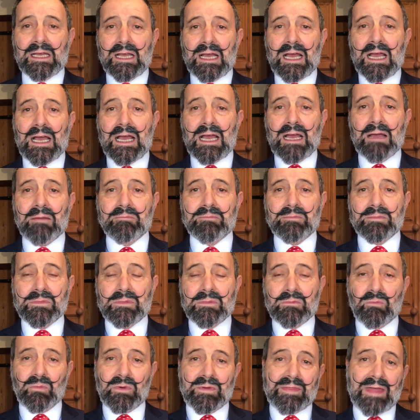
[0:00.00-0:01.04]

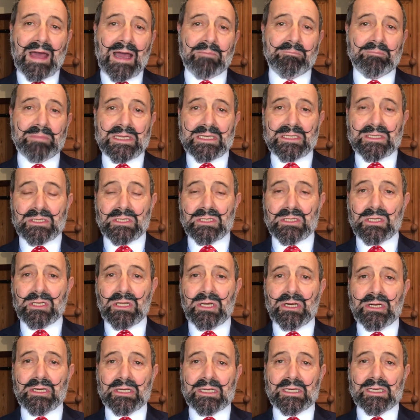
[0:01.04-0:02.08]
with that business
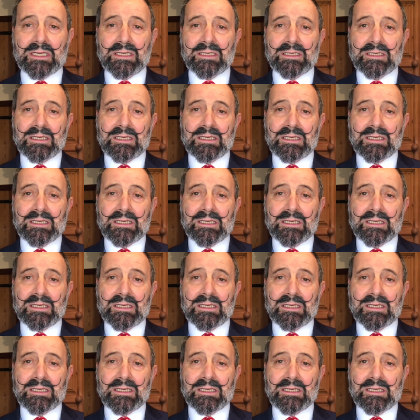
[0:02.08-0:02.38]
look.